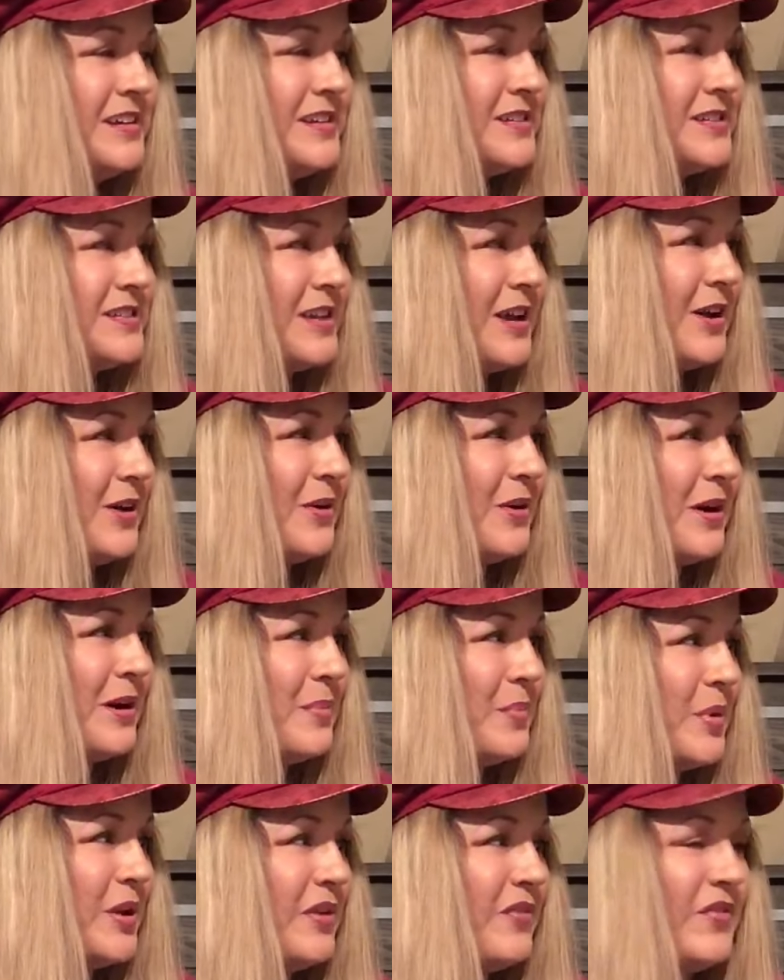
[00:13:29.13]
So,
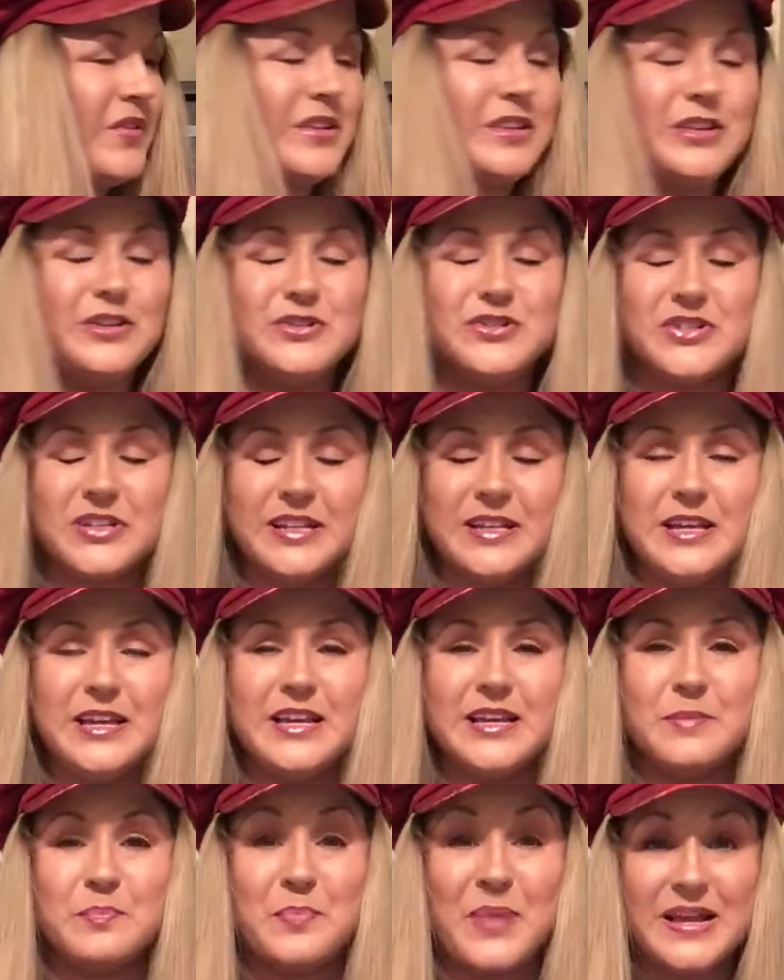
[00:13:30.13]
but if
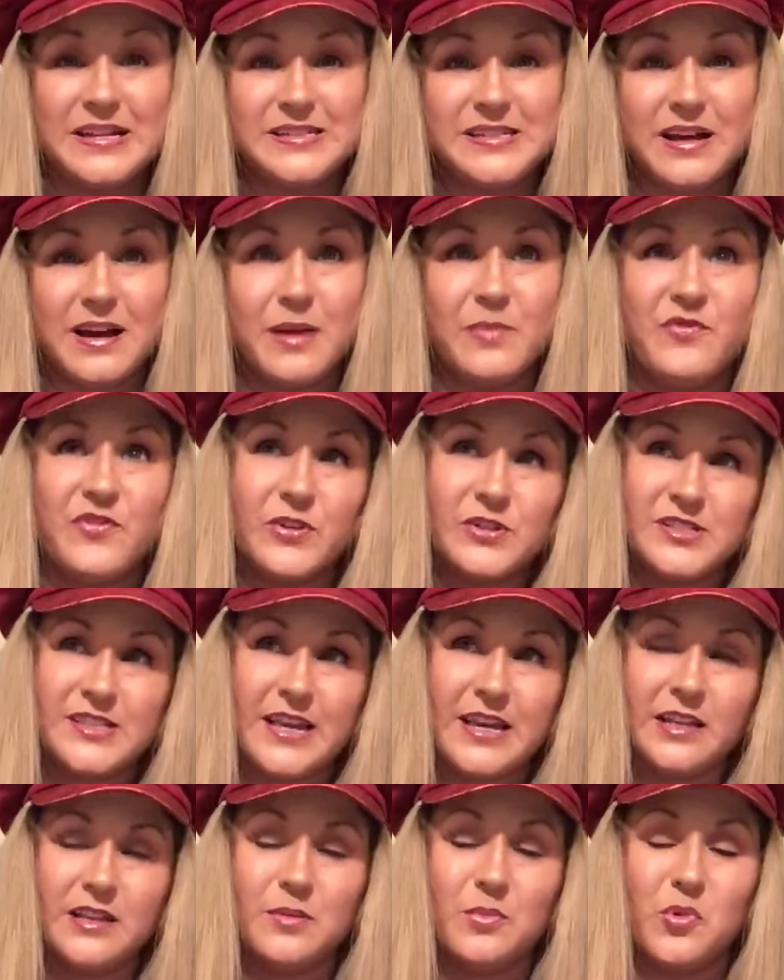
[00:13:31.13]
usually bedtime, first
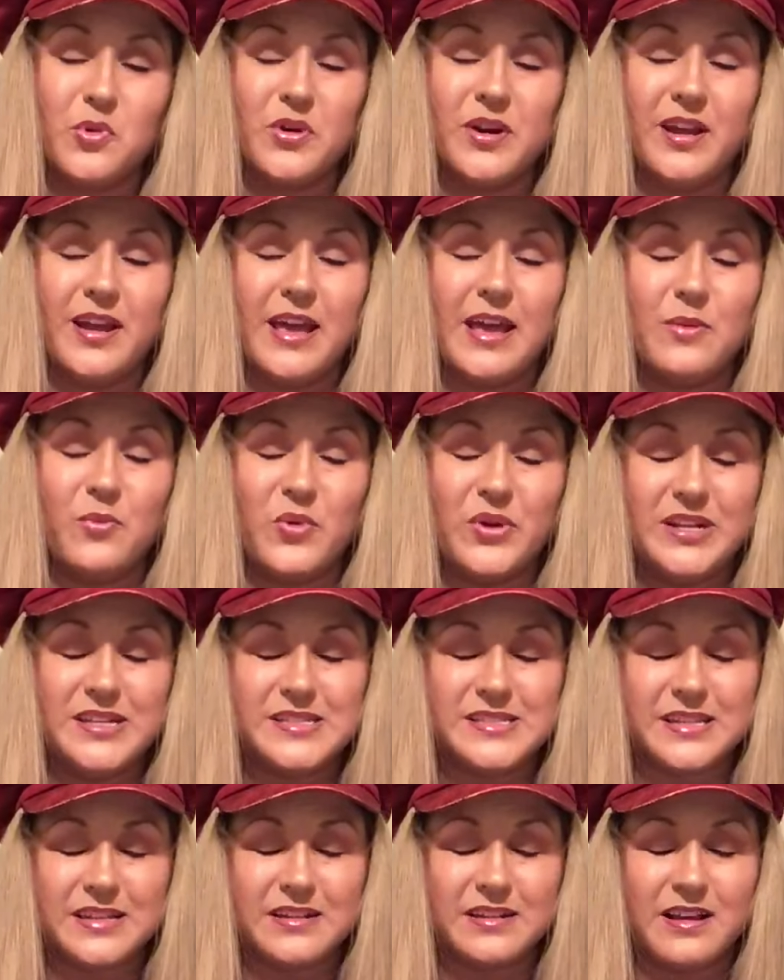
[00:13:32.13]
thing in the morning, and when
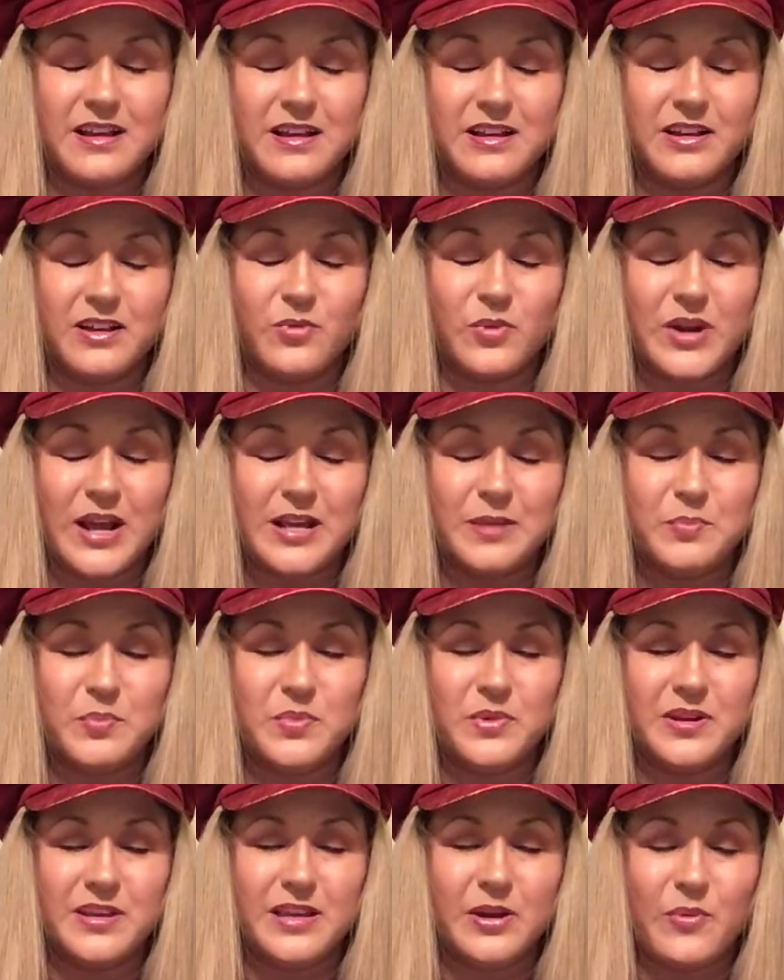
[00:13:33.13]
when I
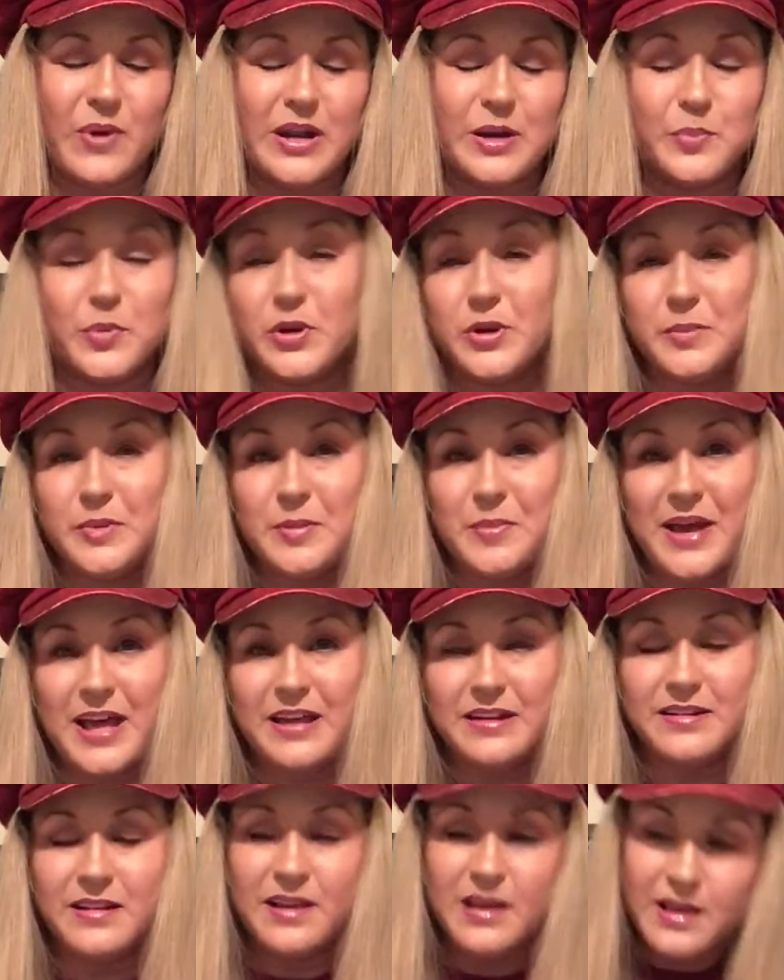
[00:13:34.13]
get ready to put him to
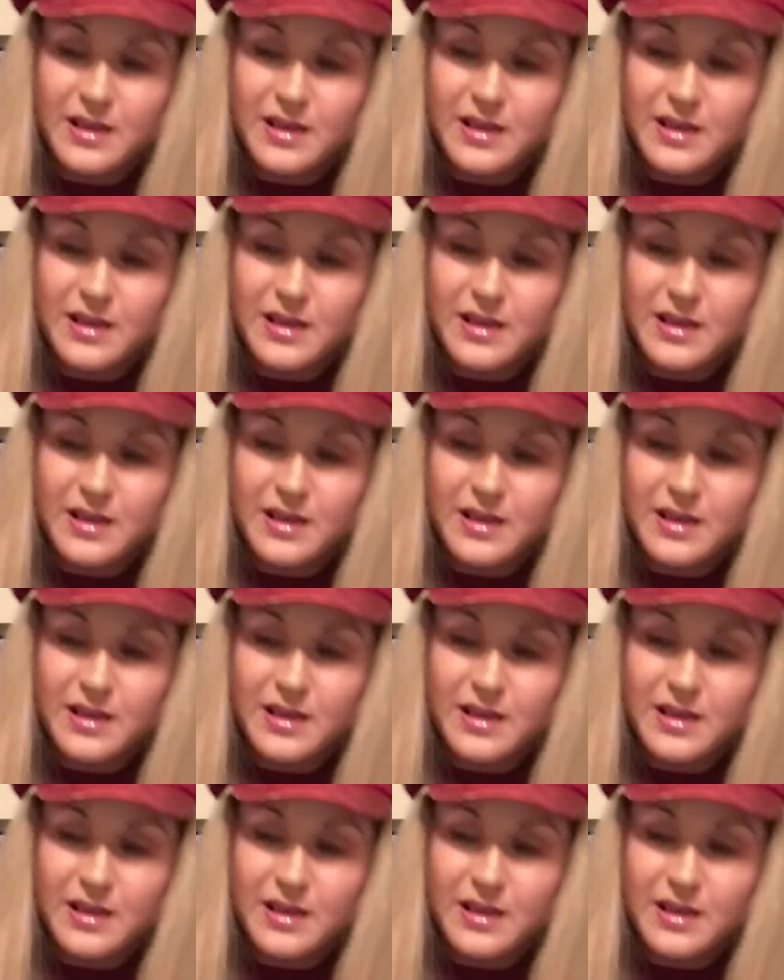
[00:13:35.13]
bed,